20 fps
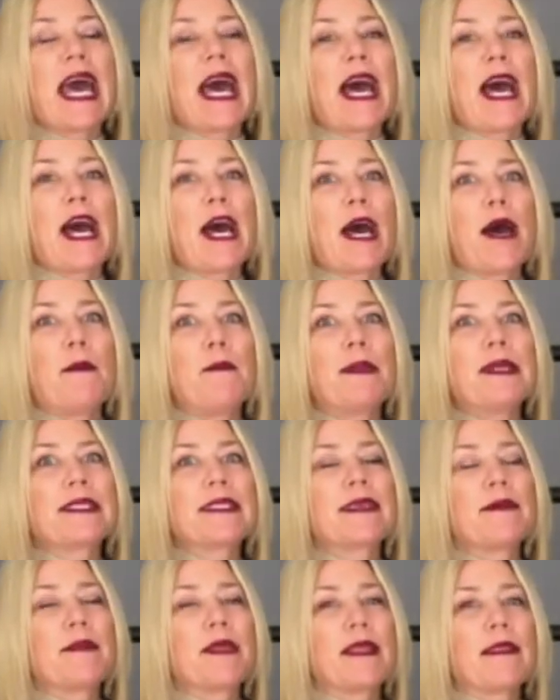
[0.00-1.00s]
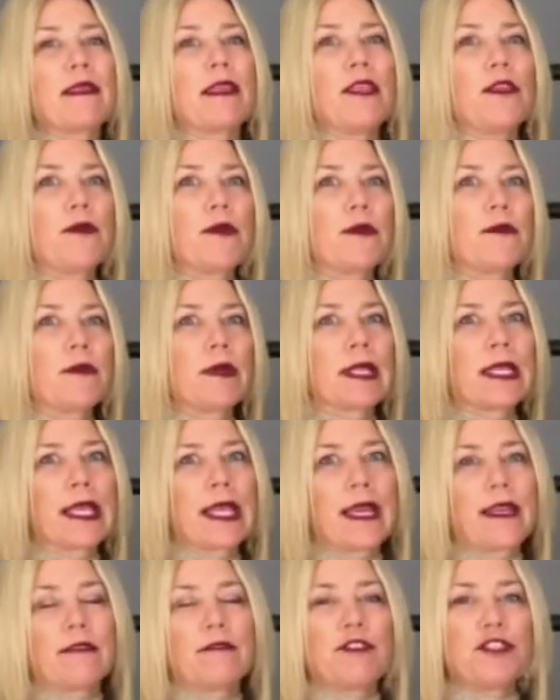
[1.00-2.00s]
But something that you can really
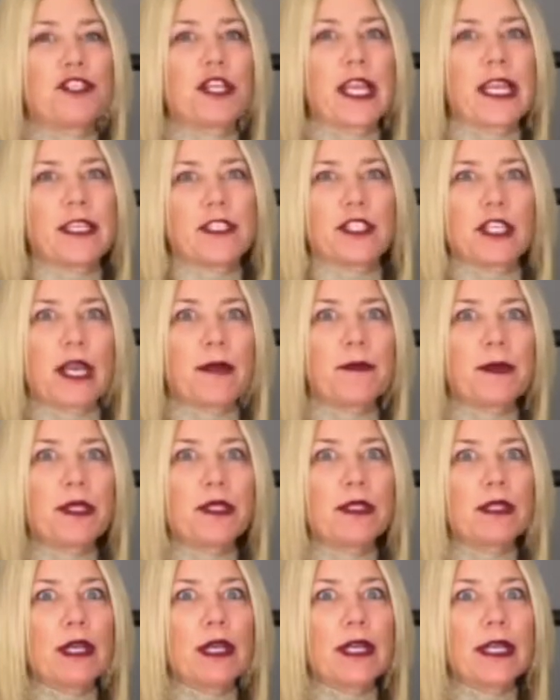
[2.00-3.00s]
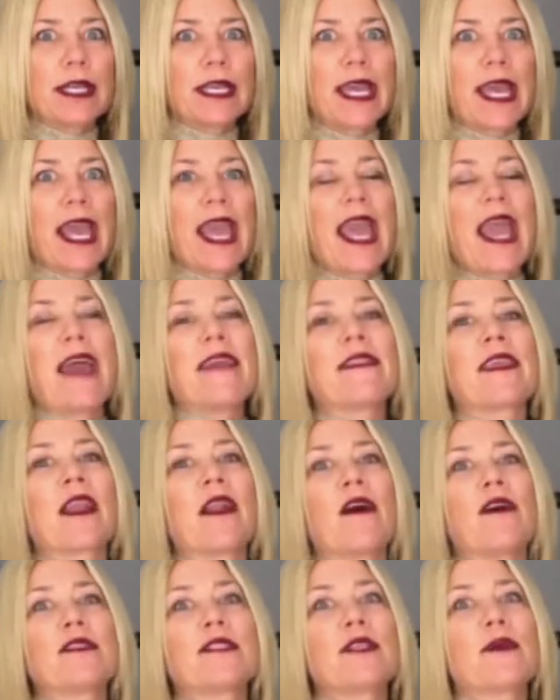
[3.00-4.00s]
kind of change up your look, and then
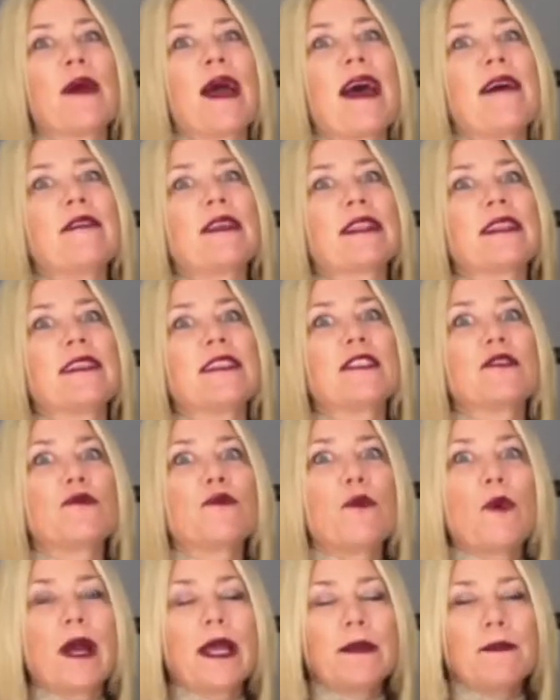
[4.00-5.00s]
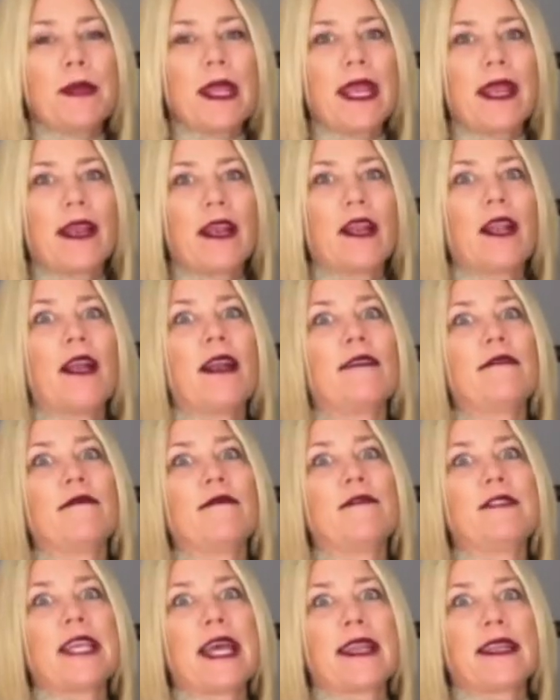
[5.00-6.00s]
also have at least one pair
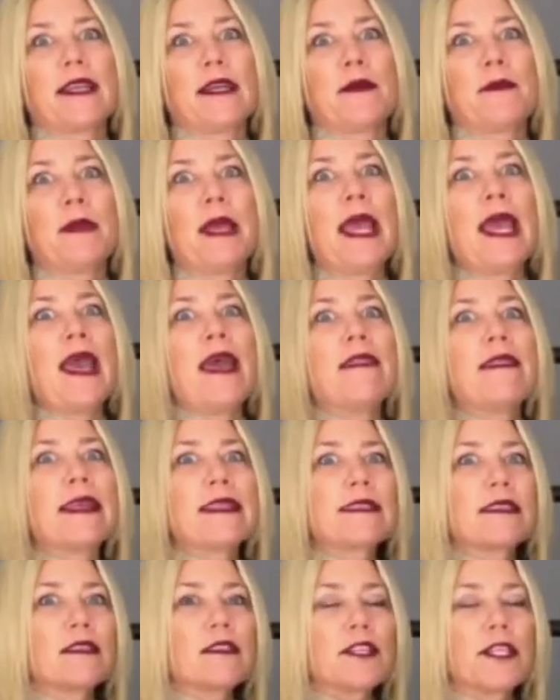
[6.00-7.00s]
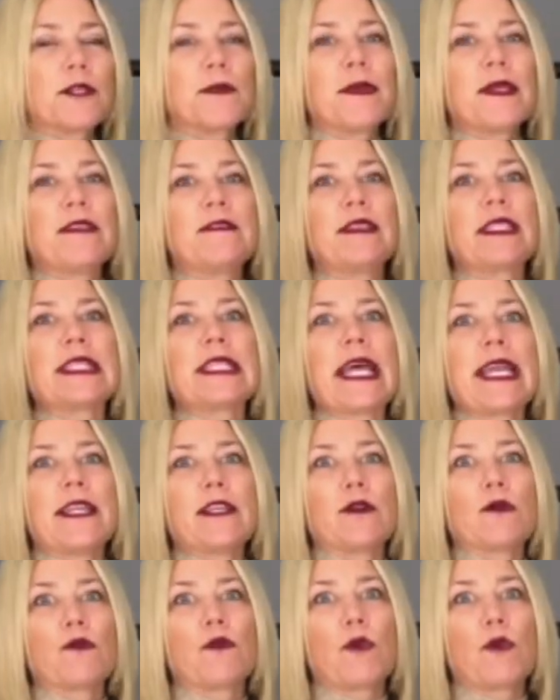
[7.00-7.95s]
of denim that's a little bit of a lighter